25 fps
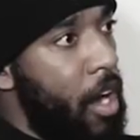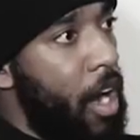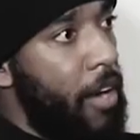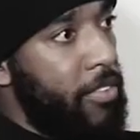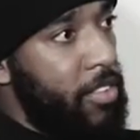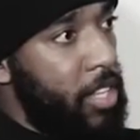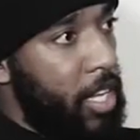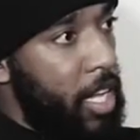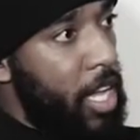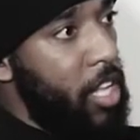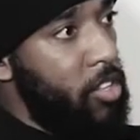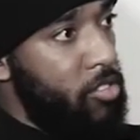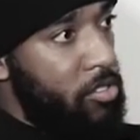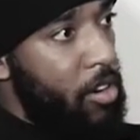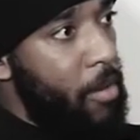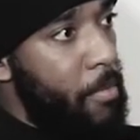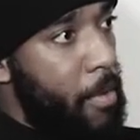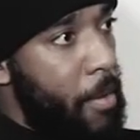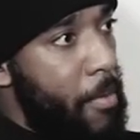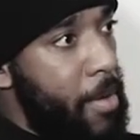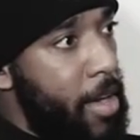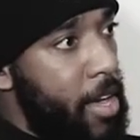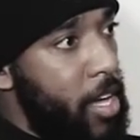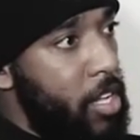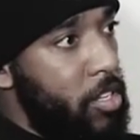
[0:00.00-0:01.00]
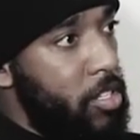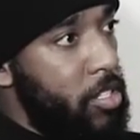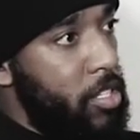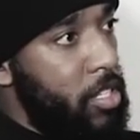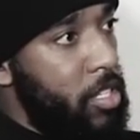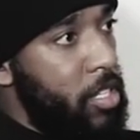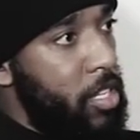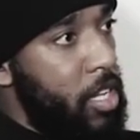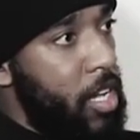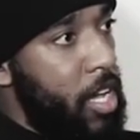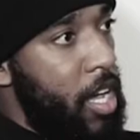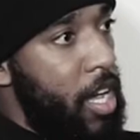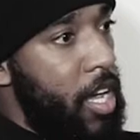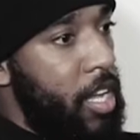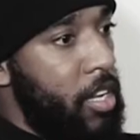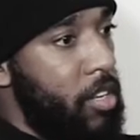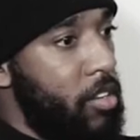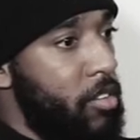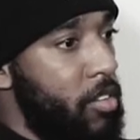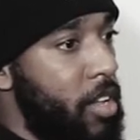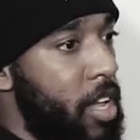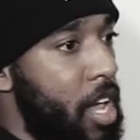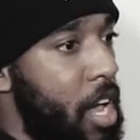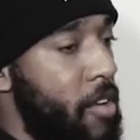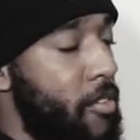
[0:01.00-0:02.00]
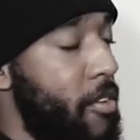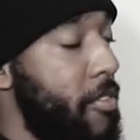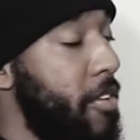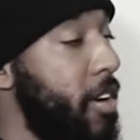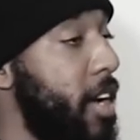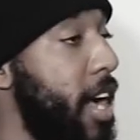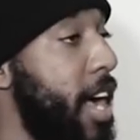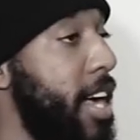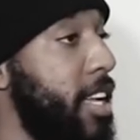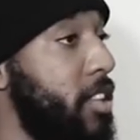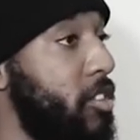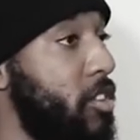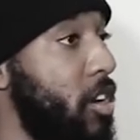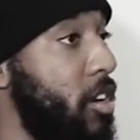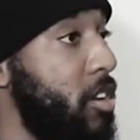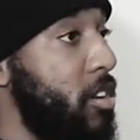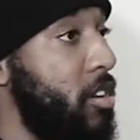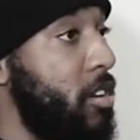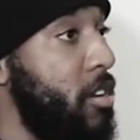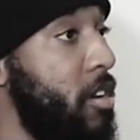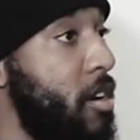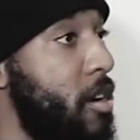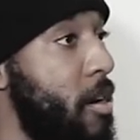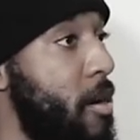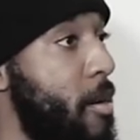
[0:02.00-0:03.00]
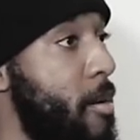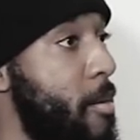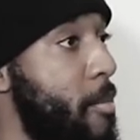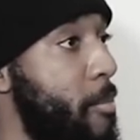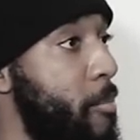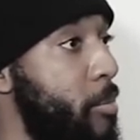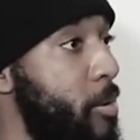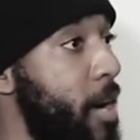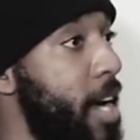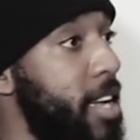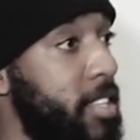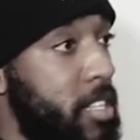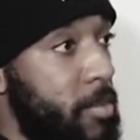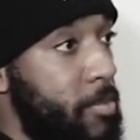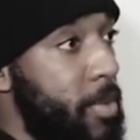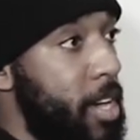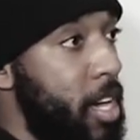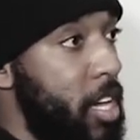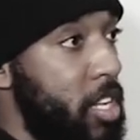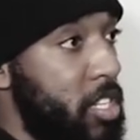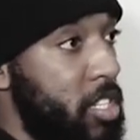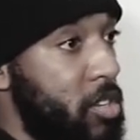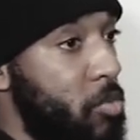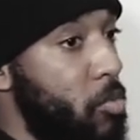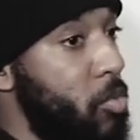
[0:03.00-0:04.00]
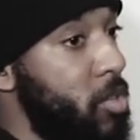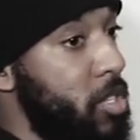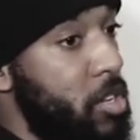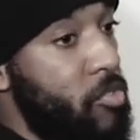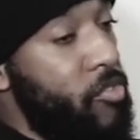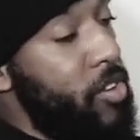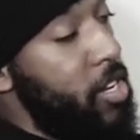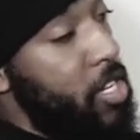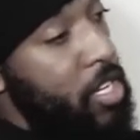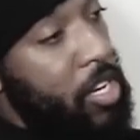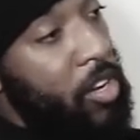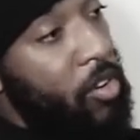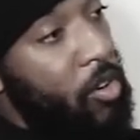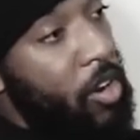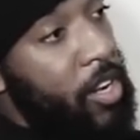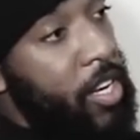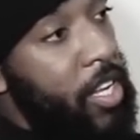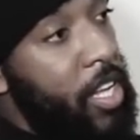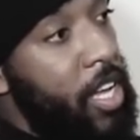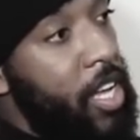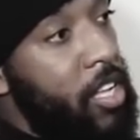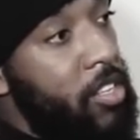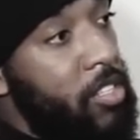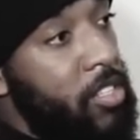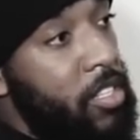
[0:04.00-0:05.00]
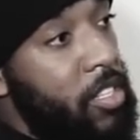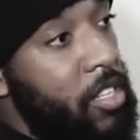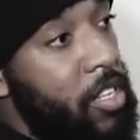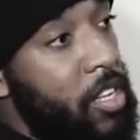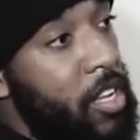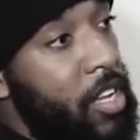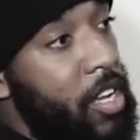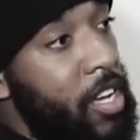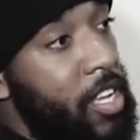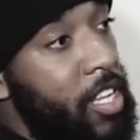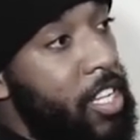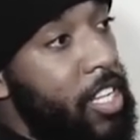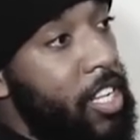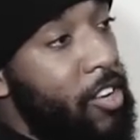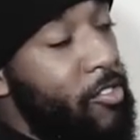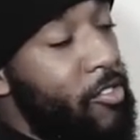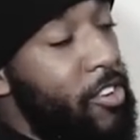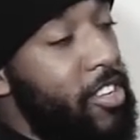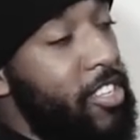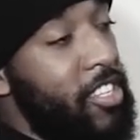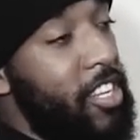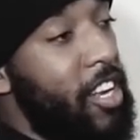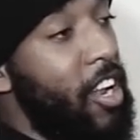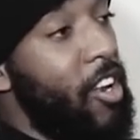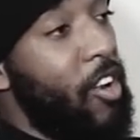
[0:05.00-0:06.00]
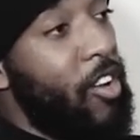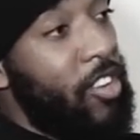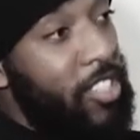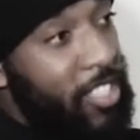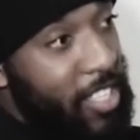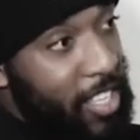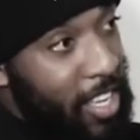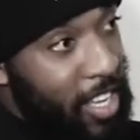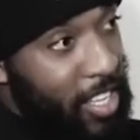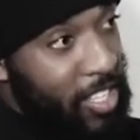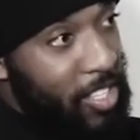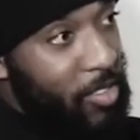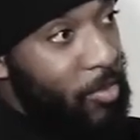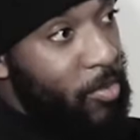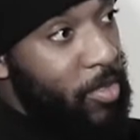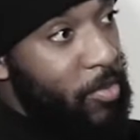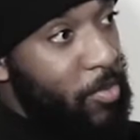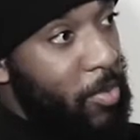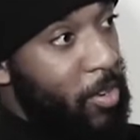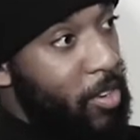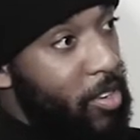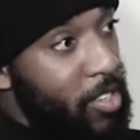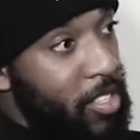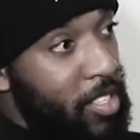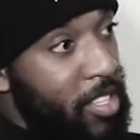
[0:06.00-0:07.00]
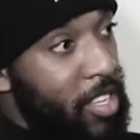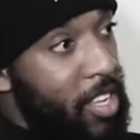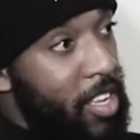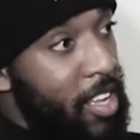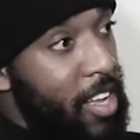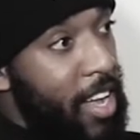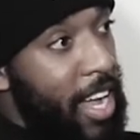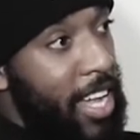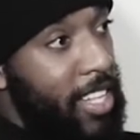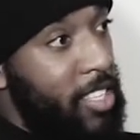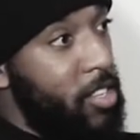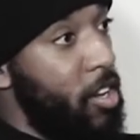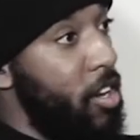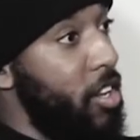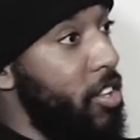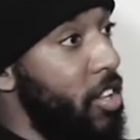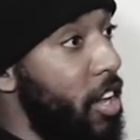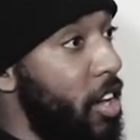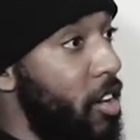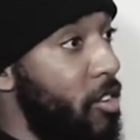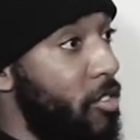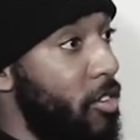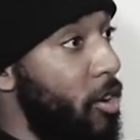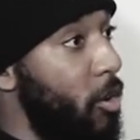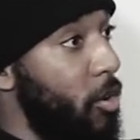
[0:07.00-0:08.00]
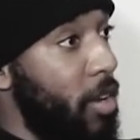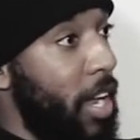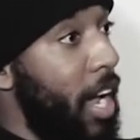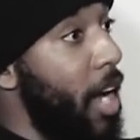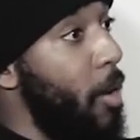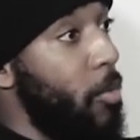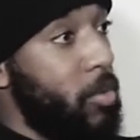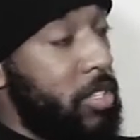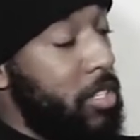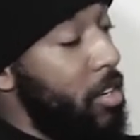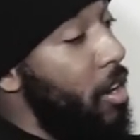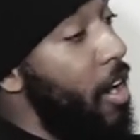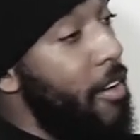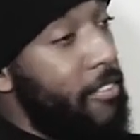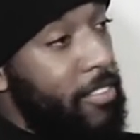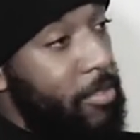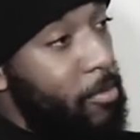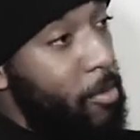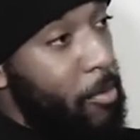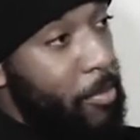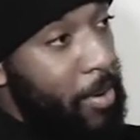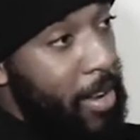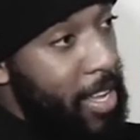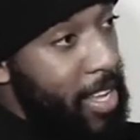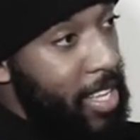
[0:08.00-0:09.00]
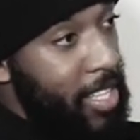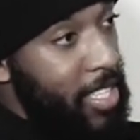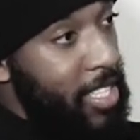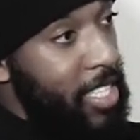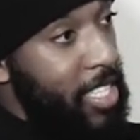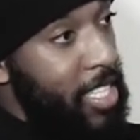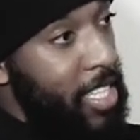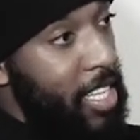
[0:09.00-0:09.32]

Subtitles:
after getting dropped by my agent, and everything I had done prior to my agent was the reason I got the agent, and the reason I lost the agent was because I turned down a role that I wasn't comfortable playing.